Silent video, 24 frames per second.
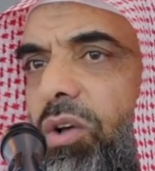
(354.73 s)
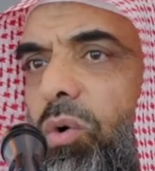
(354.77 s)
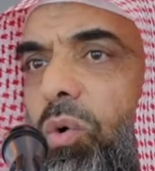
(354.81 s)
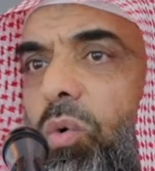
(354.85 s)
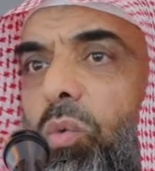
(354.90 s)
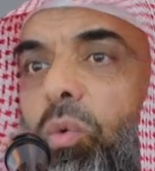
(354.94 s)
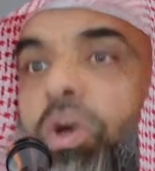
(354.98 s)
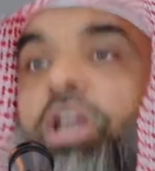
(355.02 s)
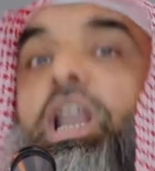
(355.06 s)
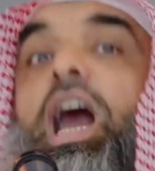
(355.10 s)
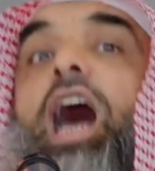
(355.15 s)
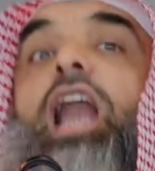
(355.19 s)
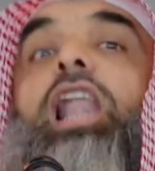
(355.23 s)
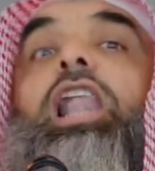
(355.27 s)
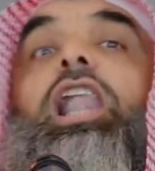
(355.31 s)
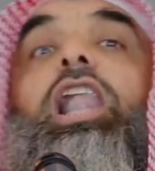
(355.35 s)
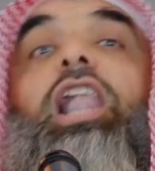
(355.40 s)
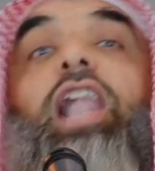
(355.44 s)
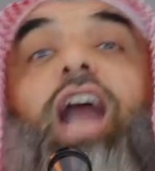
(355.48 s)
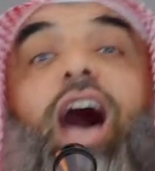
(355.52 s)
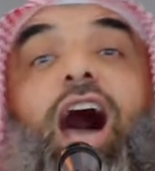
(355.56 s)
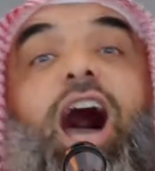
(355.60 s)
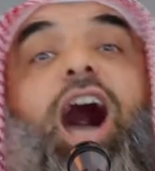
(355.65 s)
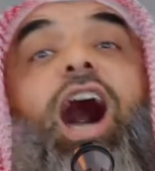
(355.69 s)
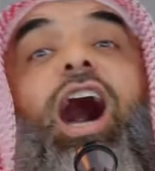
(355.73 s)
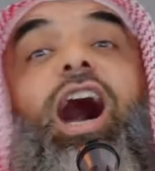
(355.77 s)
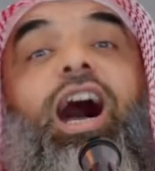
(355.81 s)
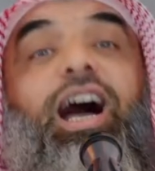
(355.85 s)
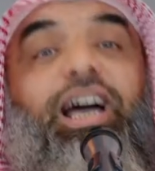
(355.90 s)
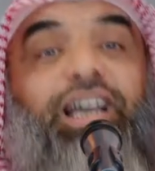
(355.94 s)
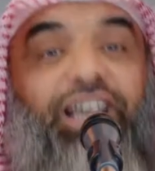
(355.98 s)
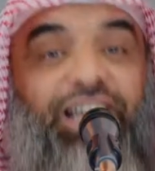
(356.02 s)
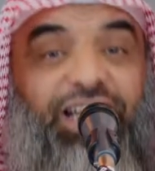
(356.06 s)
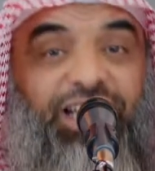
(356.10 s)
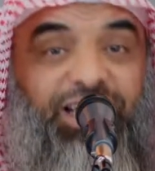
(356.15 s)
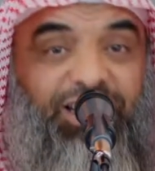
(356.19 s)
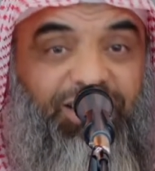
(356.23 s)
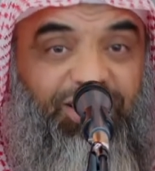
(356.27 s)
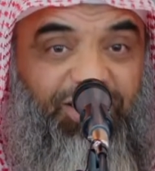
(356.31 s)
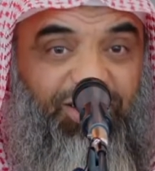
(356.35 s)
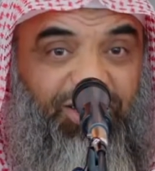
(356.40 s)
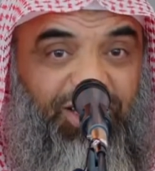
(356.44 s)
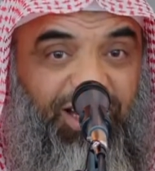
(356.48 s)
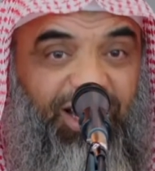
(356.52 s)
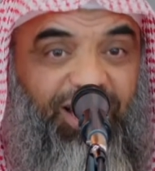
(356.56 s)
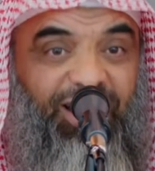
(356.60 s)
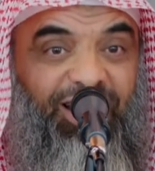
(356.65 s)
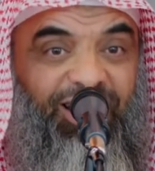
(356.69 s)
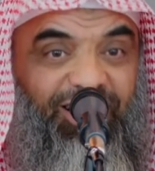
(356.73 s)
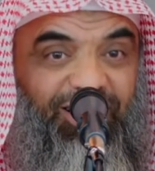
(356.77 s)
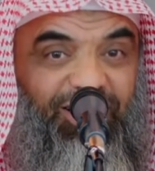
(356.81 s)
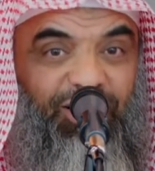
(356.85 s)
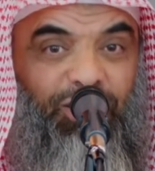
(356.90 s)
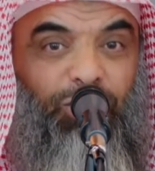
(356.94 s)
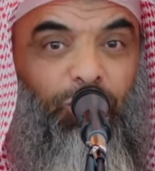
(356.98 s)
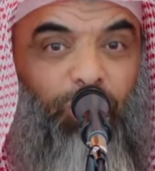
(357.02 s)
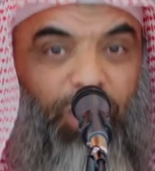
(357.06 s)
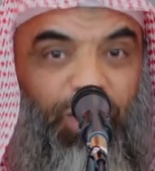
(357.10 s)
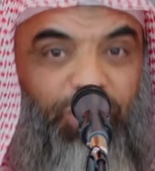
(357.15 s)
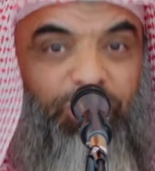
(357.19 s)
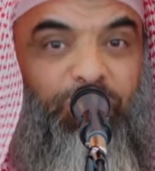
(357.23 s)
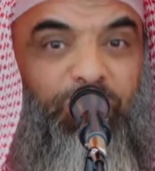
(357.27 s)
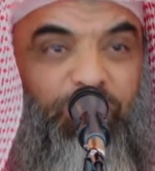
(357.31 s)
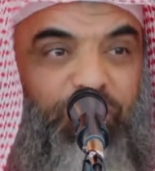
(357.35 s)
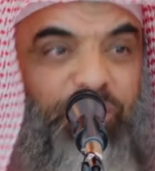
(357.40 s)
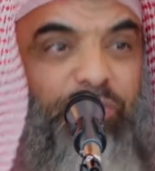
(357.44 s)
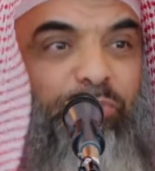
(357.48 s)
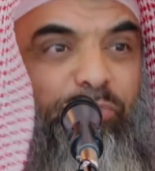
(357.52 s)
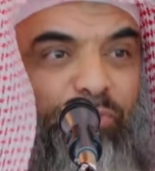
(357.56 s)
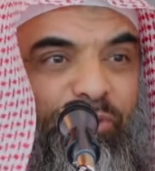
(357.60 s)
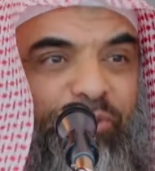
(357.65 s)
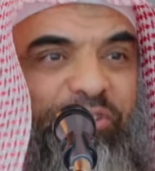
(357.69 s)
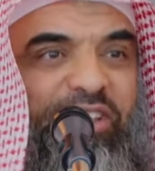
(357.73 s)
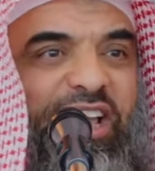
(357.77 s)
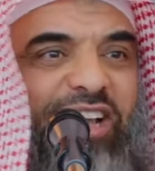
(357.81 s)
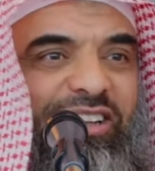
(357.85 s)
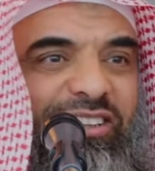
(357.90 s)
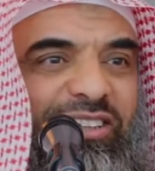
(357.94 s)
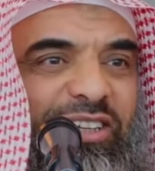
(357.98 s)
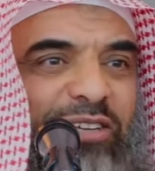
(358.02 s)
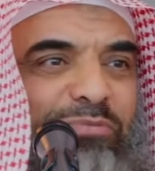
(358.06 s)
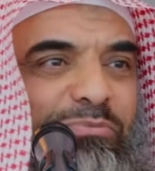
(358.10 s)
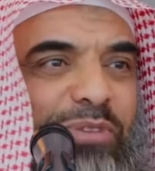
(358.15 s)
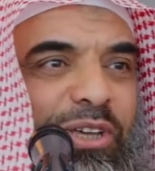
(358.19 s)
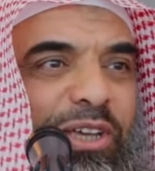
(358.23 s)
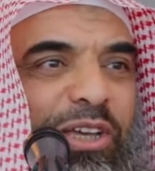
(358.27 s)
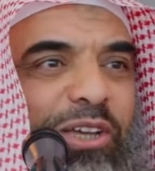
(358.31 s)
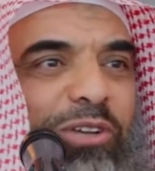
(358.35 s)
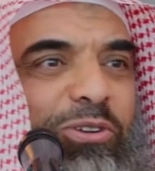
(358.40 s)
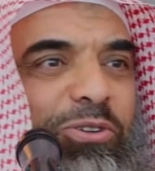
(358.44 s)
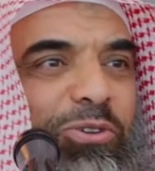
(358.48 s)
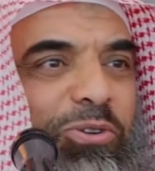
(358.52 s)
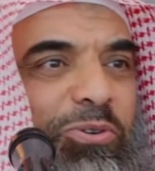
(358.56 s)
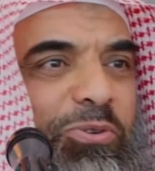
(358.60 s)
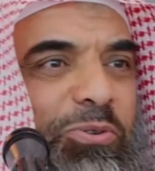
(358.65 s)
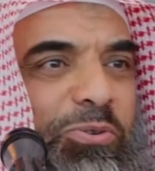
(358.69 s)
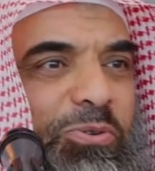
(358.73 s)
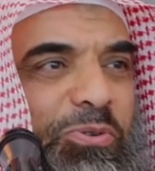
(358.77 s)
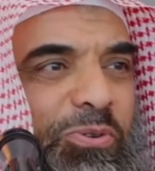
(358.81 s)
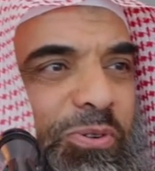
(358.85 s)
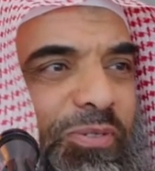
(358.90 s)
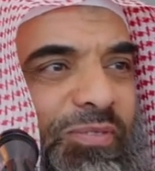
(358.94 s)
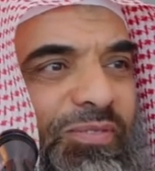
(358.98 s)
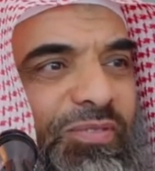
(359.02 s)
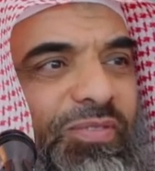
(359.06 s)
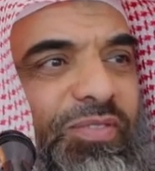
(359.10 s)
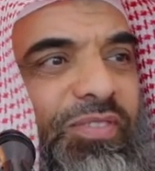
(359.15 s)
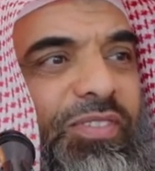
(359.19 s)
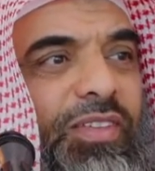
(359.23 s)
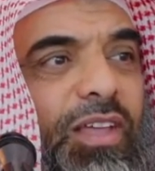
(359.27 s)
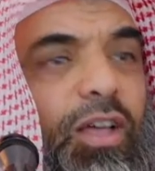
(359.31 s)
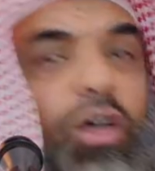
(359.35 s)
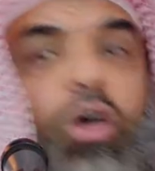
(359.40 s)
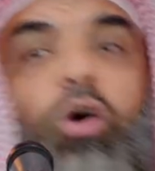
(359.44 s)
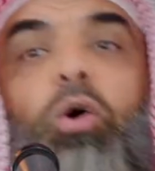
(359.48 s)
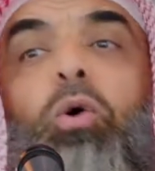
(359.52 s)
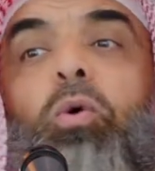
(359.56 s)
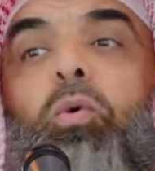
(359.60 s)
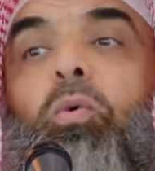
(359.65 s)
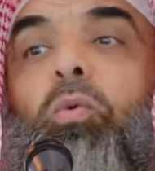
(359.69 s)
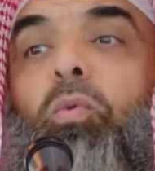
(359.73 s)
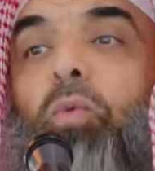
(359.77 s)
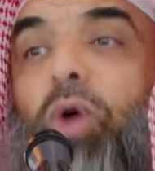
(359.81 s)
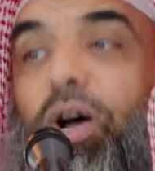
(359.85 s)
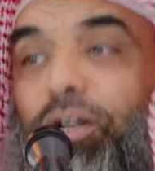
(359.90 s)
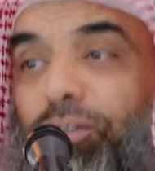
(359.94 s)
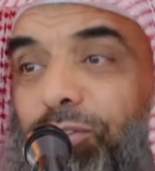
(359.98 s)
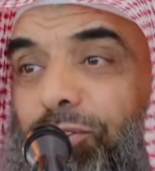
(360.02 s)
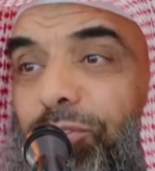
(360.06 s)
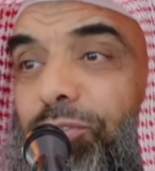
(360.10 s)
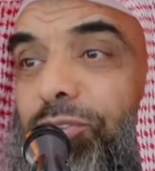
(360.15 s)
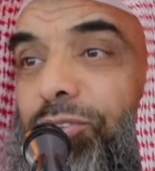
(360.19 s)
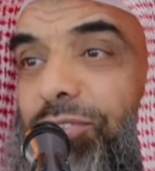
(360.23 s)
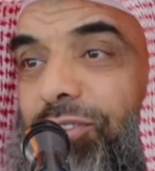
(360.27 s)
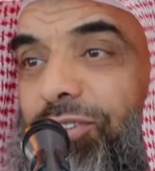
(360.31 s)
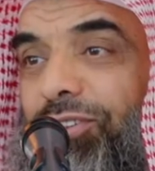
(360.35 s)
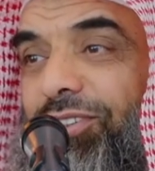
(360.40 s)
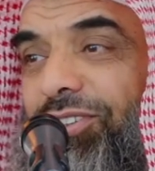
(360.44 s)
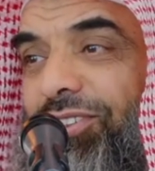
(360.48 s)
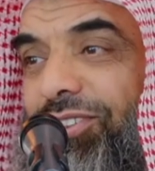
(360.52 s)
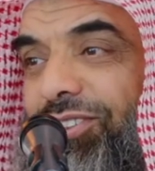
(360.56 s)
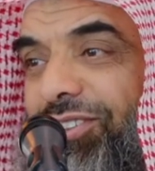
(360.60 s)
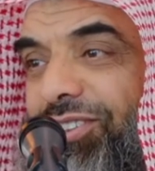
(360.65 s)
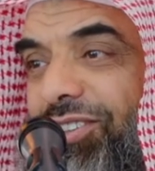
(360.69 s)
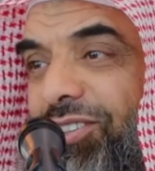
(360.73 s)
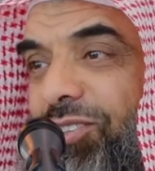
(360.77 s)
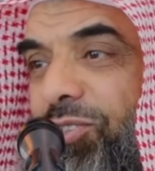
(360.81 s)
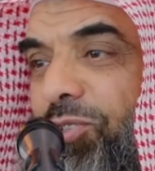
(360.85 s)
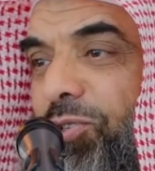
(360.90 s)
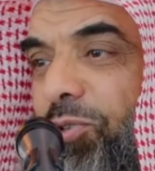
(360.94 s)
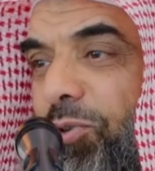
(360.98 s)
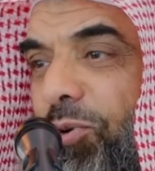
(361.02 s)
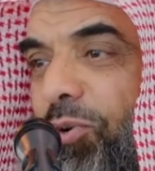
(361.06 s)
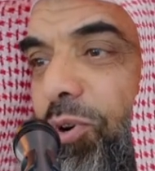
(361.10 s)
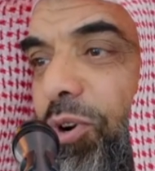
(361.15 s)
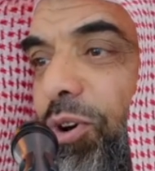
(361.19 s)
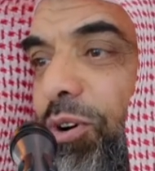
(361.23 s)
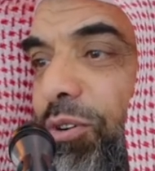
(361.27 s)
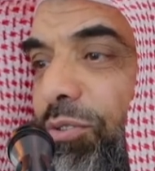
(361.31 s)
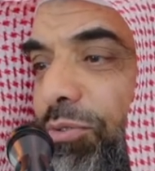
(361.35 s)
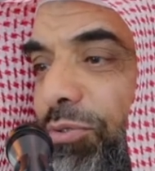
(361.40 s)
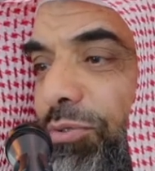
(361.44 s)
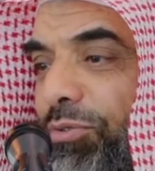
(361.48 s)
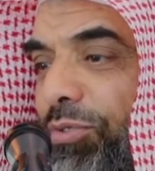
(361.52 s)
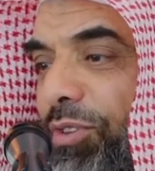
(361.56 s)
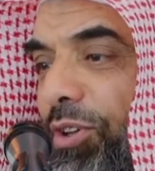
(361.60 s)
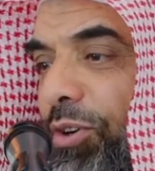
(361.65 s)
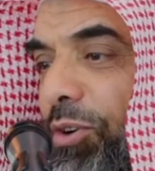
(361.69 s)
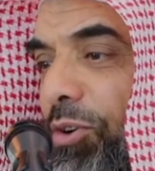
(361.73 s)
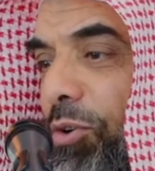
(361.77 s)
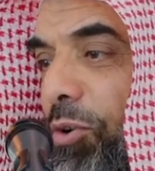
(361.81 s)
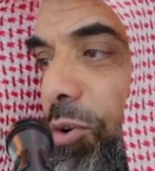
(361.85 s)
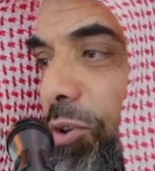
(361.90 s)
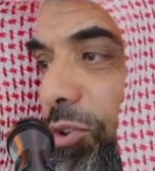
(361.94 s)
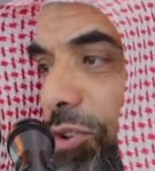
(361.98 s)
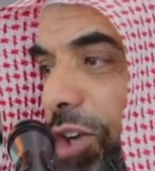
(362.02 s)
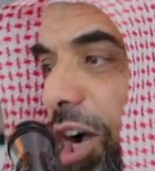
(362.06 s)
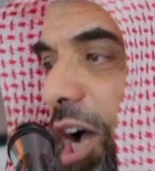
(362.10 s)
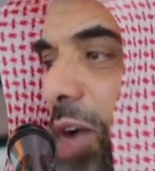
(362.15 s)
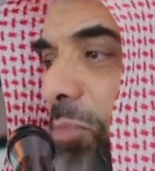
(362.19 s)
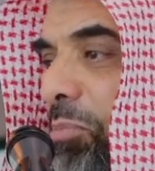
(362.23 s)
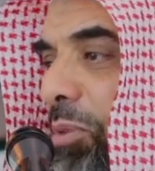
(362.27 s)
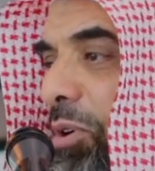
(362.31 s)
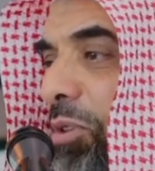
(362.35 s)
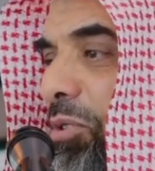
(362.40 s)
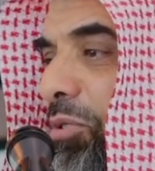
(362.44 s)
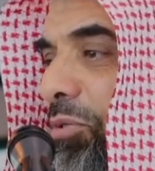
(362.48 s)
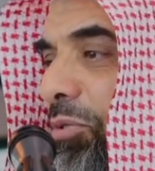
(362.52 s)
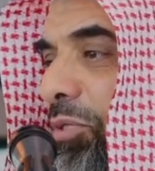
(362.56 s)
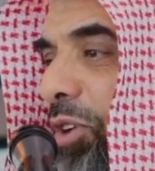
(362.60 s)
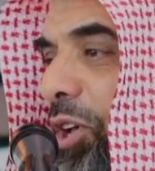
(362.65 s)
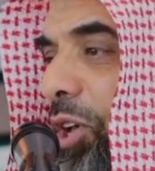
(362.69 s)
When Allah is uh, the one who's protecting me and you, what sort of or type of